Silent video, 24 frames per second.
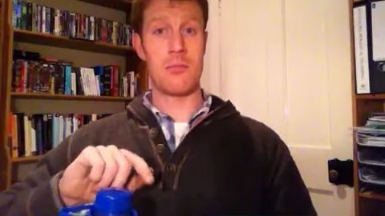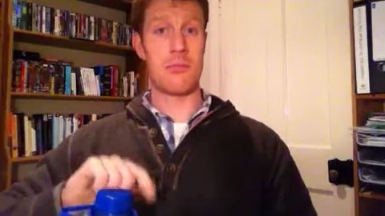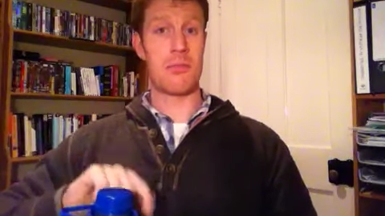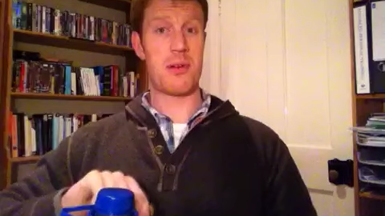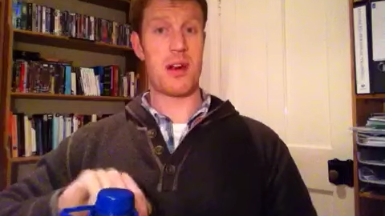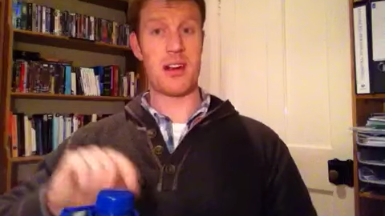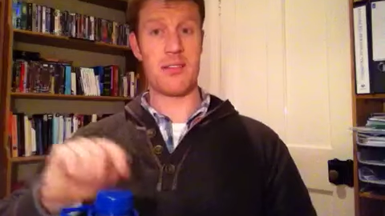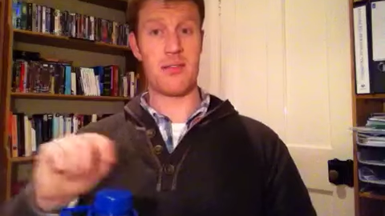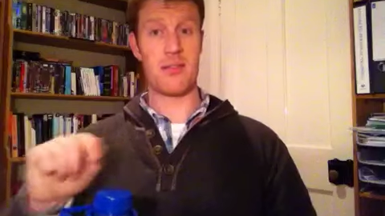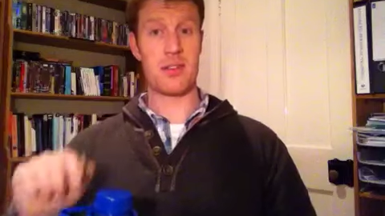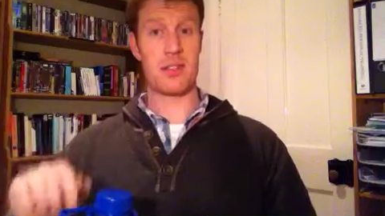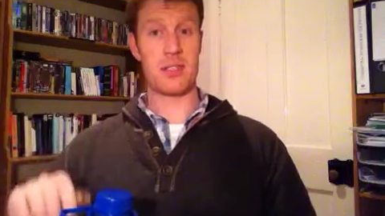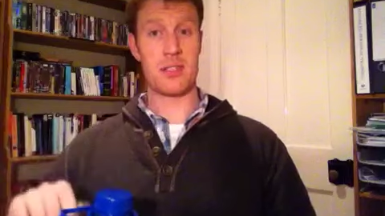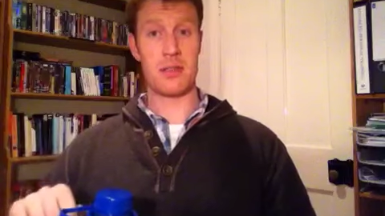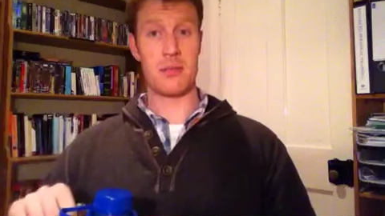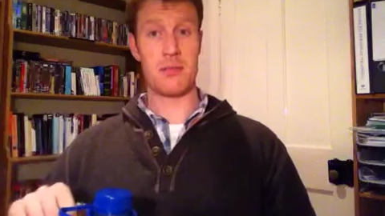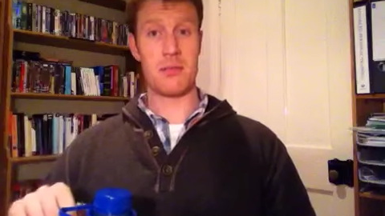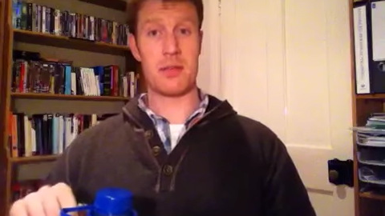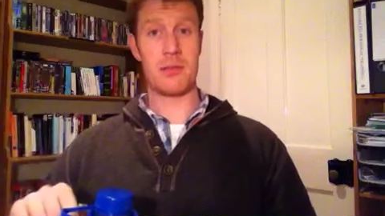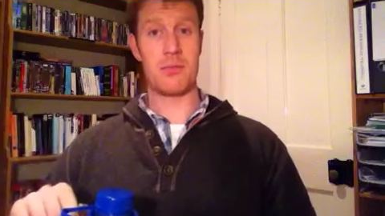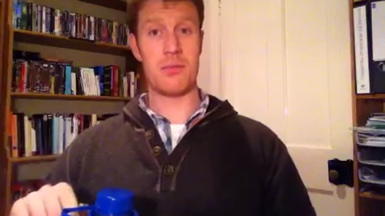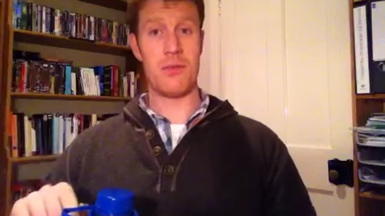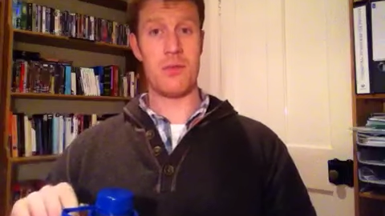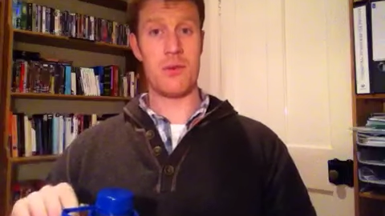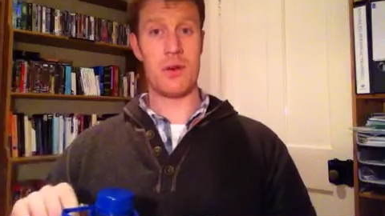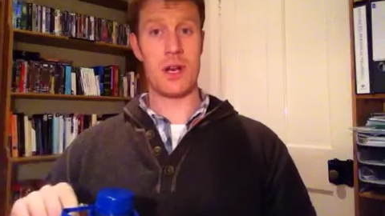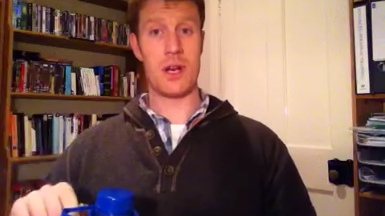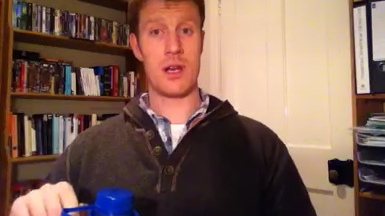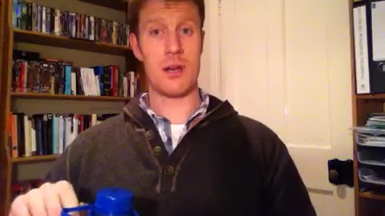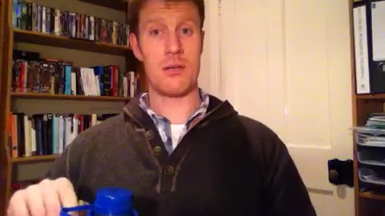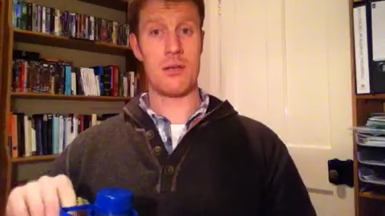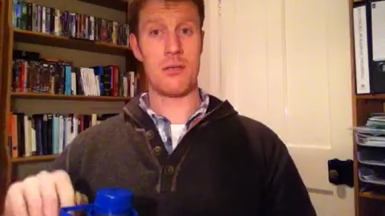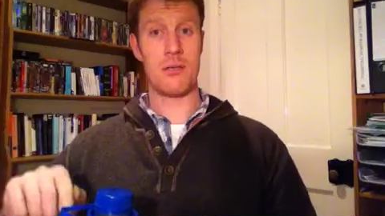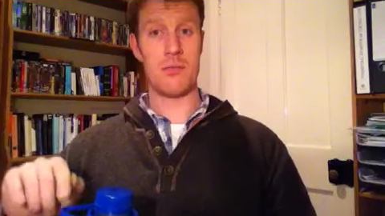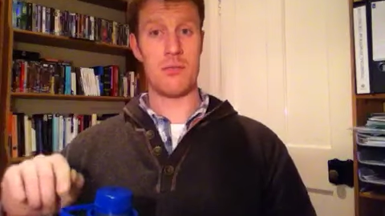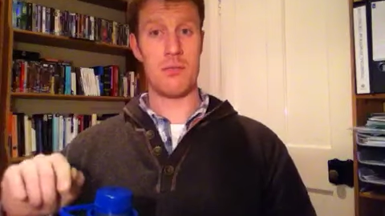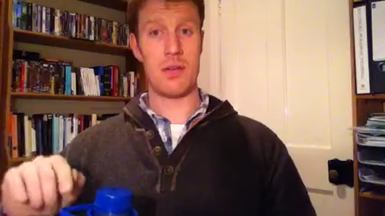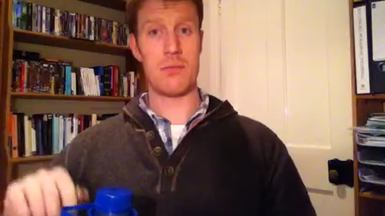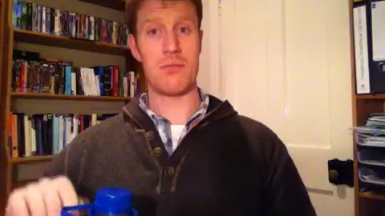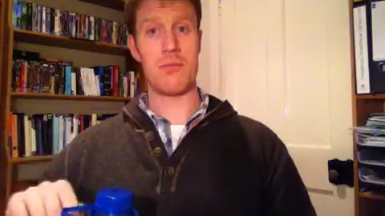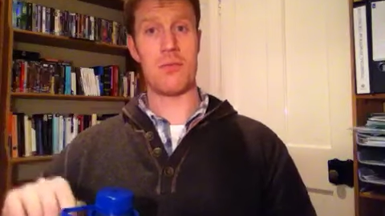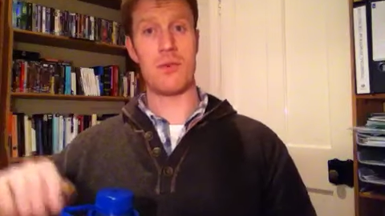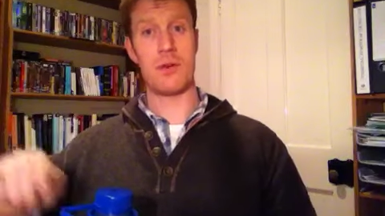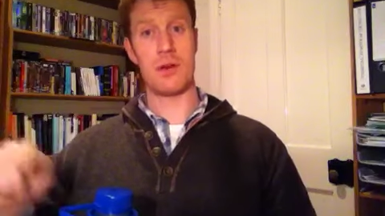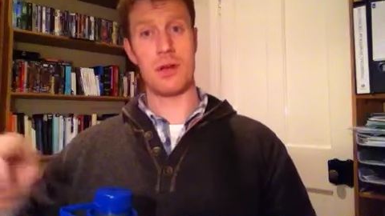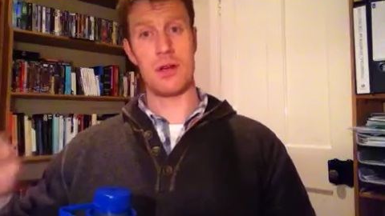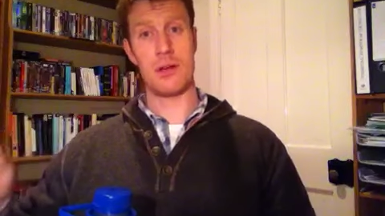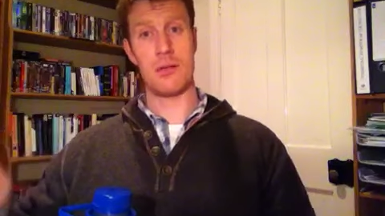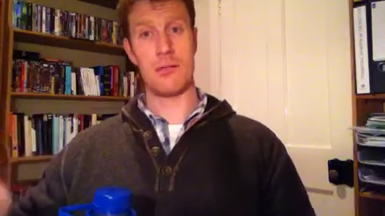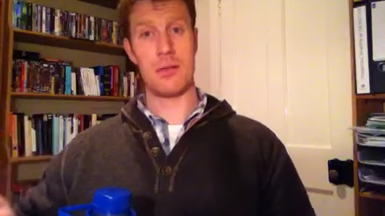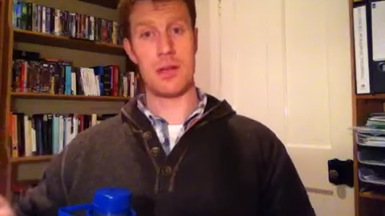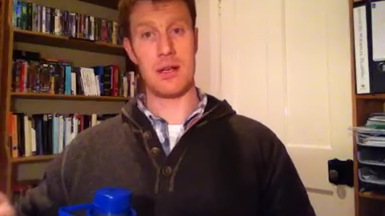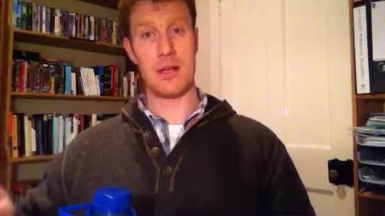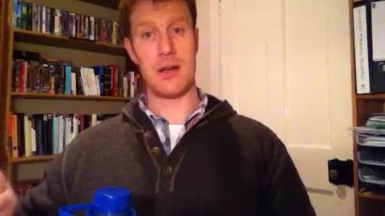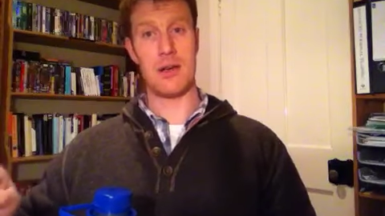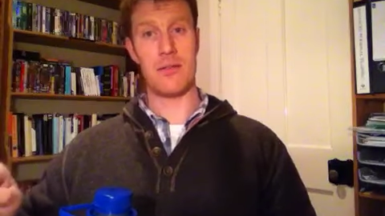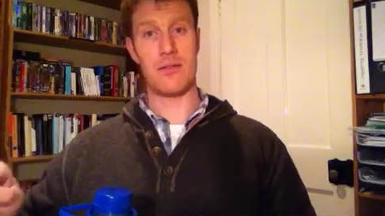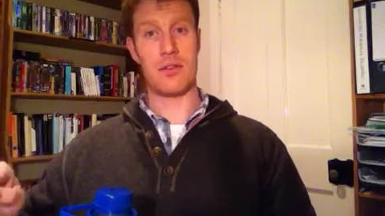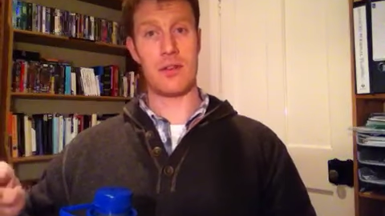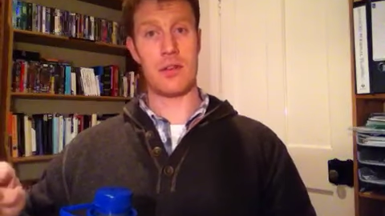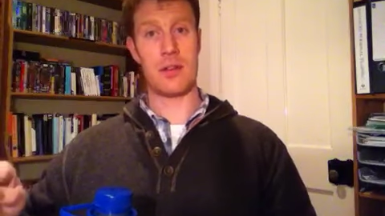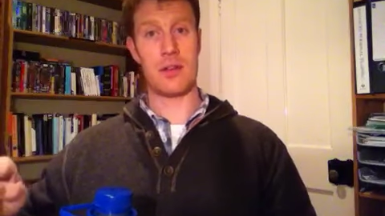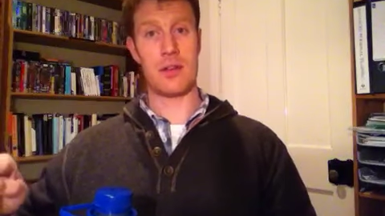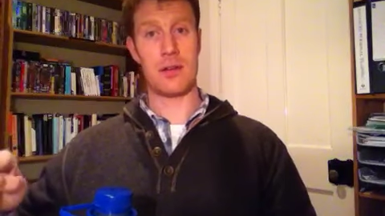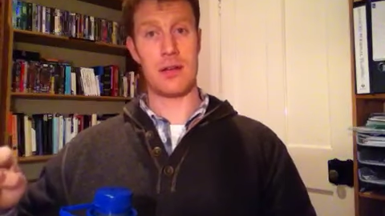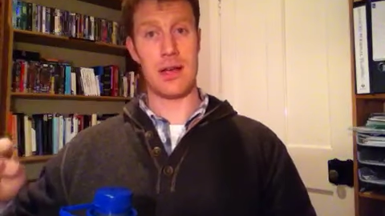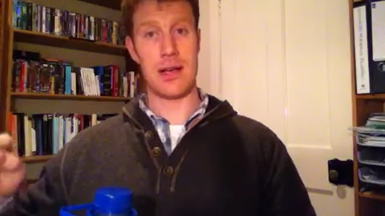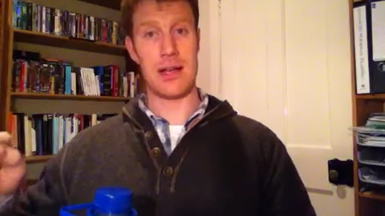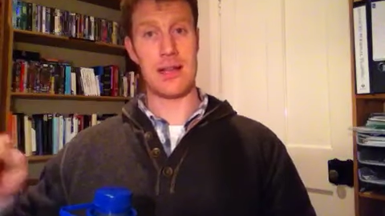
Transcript: breakfast and mid-morning and mid-afternoon,